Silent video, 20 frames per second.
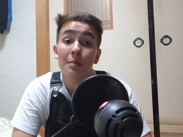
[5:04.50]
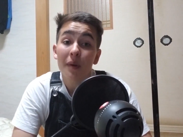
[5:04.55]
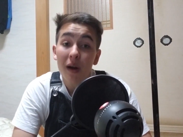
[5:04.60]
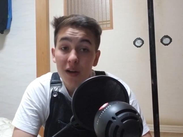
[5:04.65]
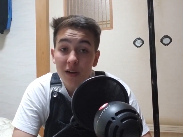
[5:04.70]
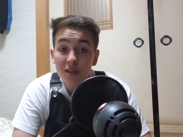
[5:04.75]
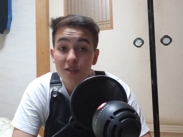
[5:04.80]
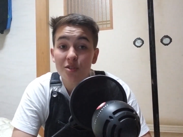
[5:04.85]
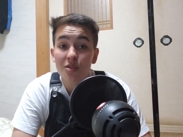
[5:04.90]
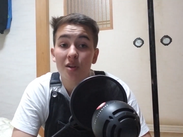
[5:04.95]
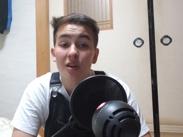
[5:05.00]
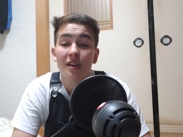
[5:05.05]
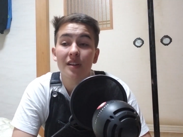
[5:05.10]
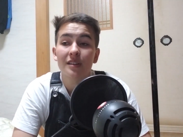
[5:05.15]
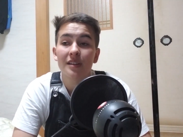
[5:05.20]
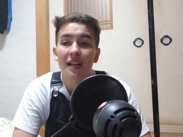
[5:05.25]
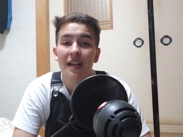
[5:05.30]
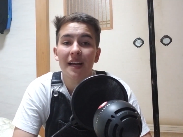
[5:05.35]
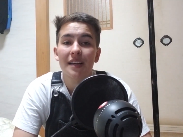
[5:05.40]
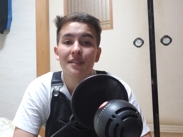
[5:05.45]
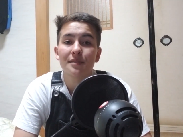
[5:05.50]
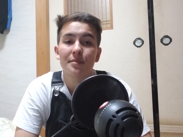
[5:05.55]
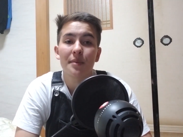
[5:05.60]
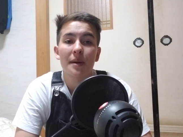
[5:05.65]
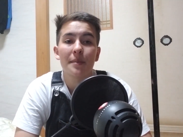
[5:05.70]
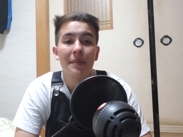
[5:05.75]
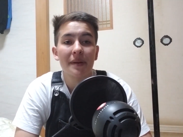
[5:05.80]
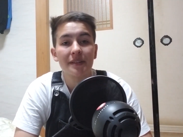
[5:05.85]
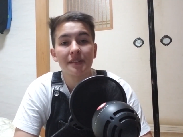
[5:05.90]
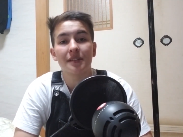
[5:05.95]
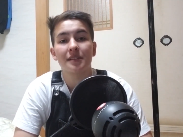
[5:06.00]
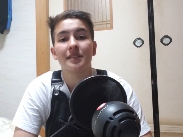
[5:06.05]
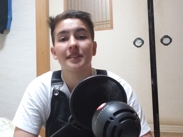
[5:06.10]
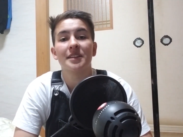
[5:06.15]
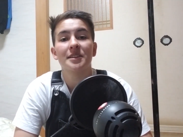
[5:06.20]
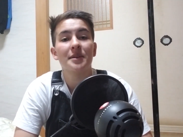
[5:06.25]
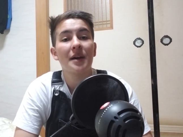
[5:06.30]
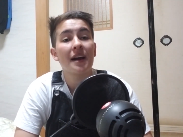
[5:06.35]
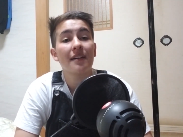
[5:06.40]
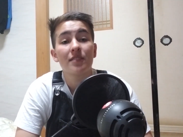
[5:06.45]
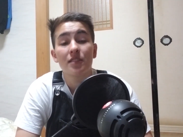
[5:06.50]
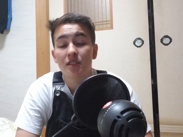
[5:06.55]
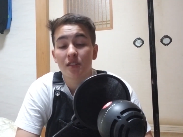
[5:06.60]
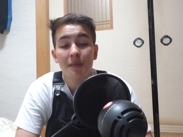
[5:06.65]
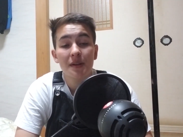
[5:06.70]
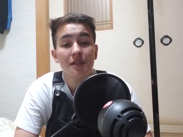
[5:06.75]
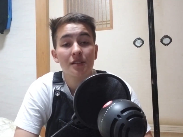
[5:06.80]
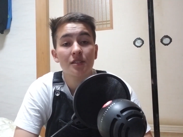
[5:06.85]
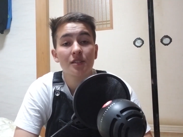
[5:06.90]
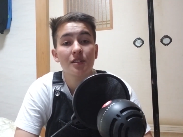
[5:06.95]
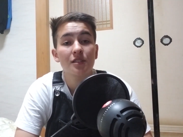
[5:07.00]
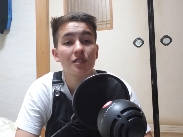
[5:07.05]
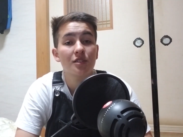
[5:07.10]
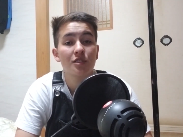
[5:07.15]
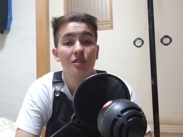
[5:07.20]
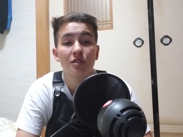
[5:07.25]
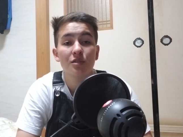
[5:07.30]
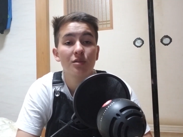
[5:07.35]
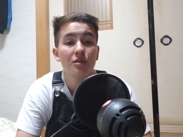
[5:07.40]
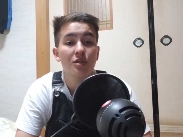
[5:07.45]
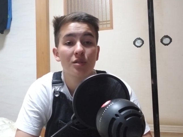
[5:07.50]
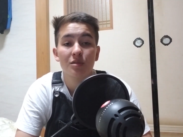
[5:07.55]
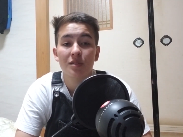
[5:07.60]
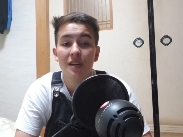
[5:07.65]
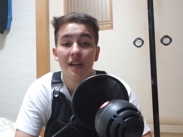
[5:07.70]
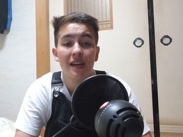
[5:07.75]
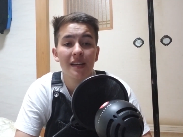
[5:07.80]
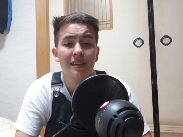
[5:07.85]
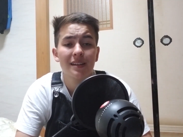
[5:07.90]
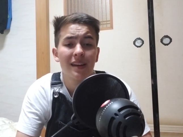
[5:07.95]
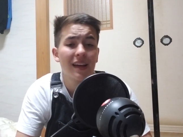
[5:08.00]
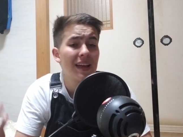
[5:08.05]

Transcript: manga drawing class where basically you have the semester to create